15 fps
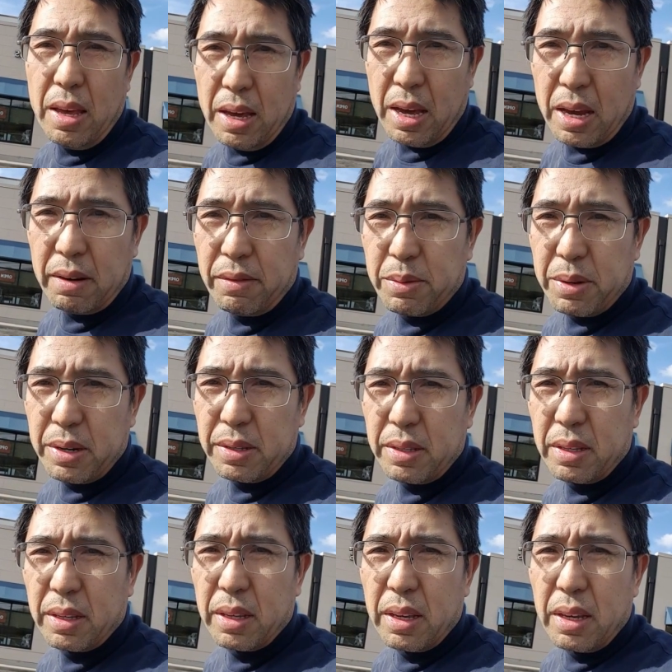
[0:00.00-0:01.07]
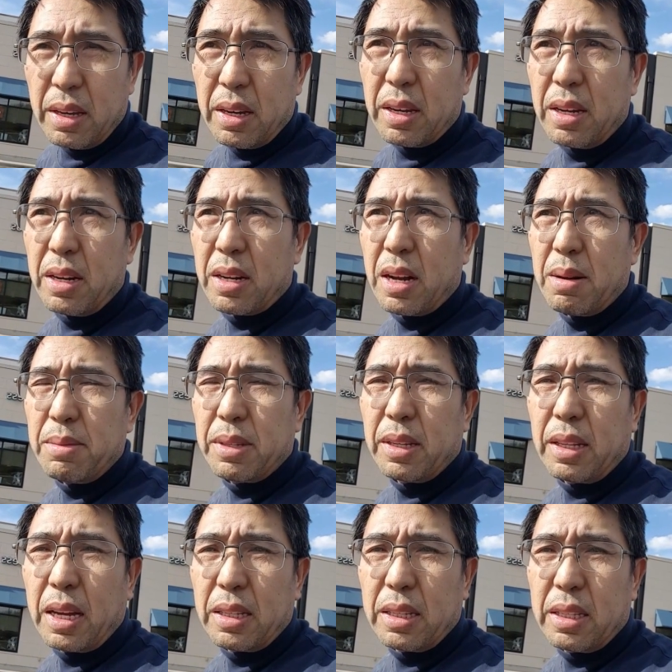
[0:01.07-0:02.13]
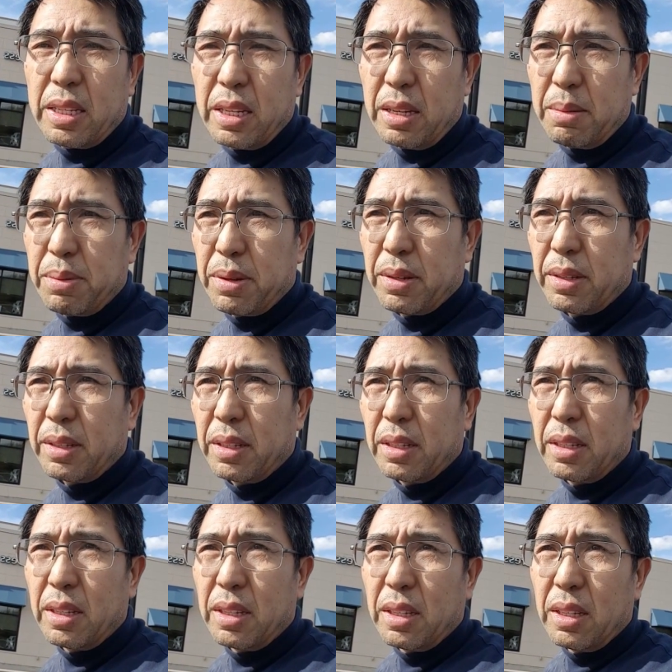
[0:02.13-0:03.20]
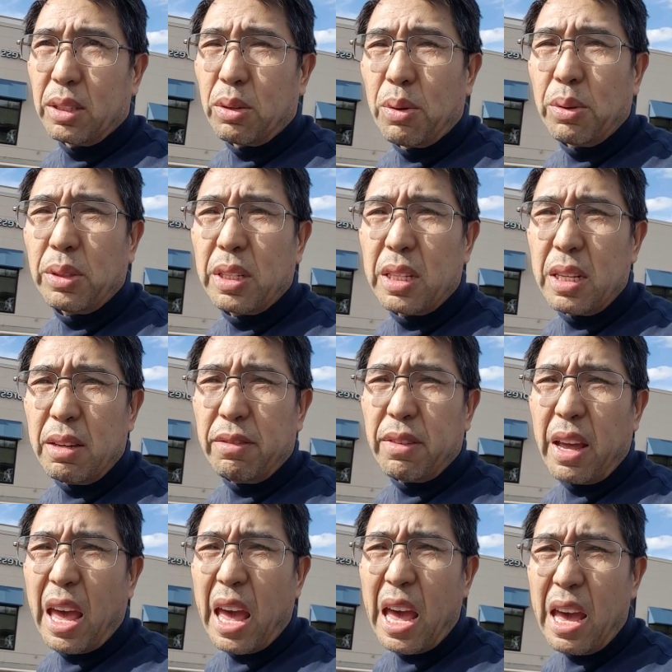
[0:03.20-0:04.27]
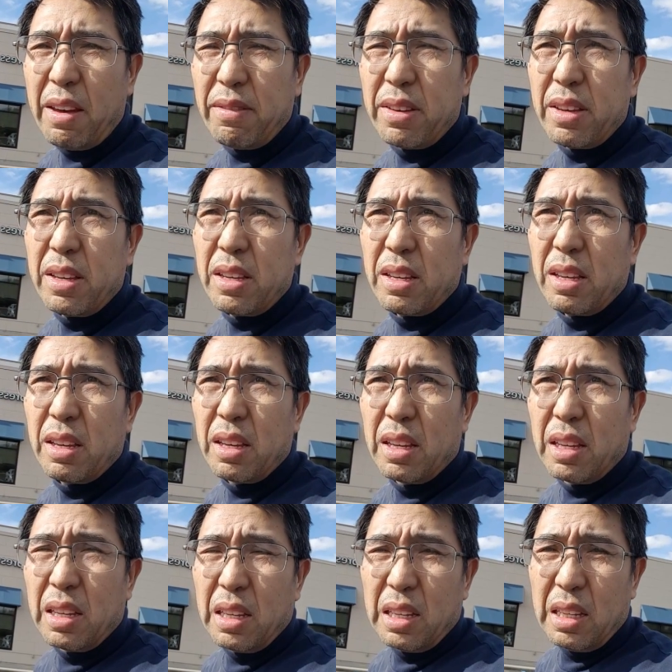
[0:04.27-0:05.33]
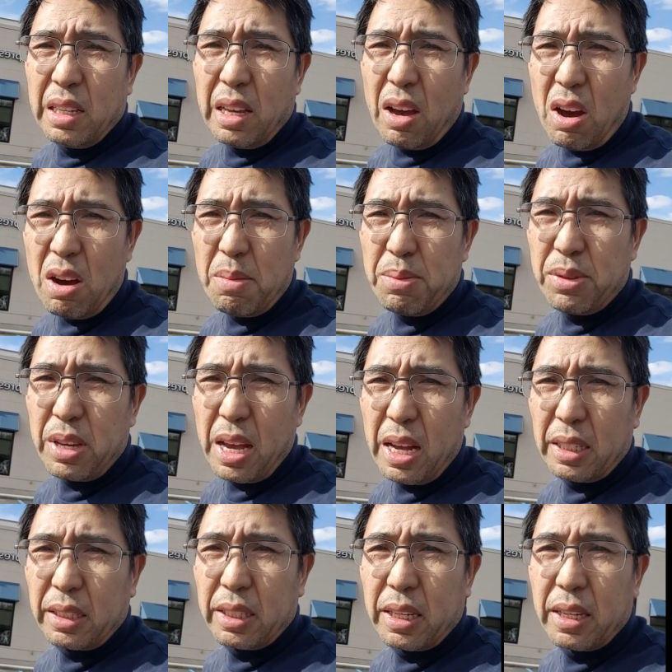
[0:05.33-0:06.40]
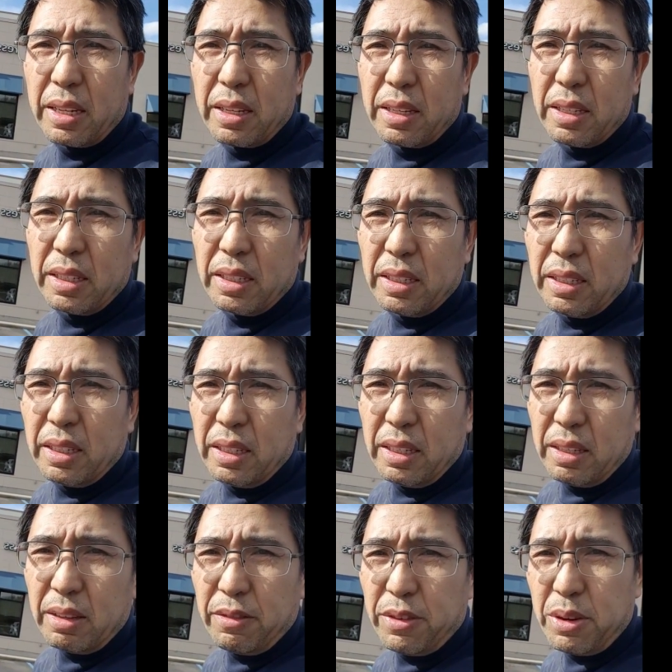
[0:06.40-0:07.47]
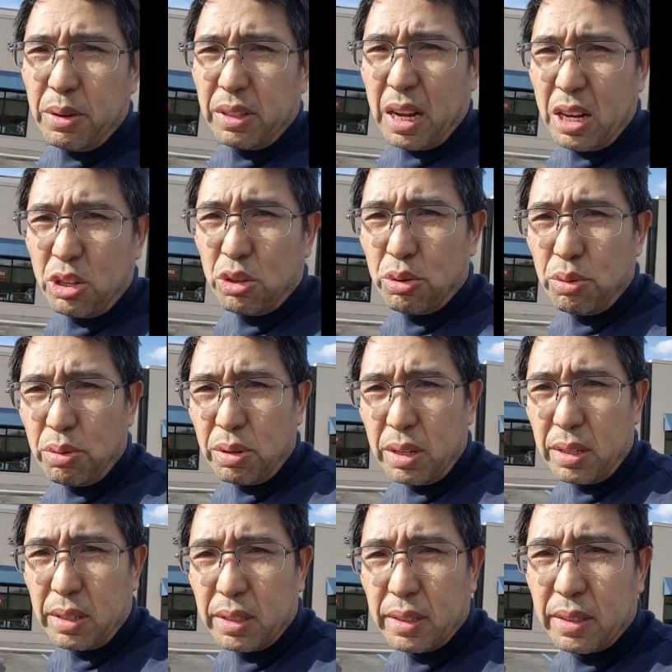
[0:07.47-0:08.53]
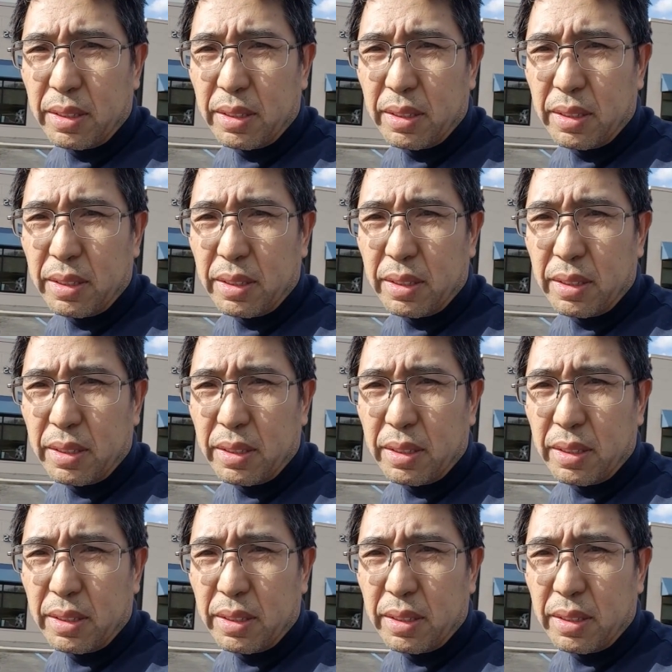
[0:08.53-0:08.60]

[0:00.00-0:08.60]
Hi everyone, here comes another tip. Don't leave a heavy object if you're not sure.